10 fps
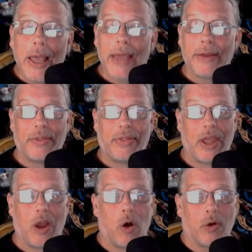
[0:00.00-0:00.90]
And
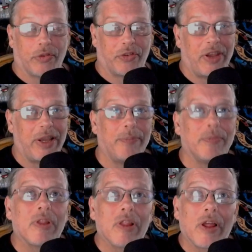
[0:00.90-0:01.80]
they all
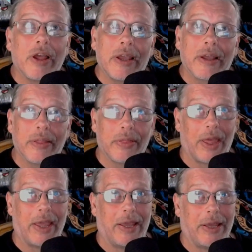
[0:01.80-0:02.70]
seemed like
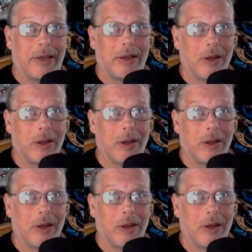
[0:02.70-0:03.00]
they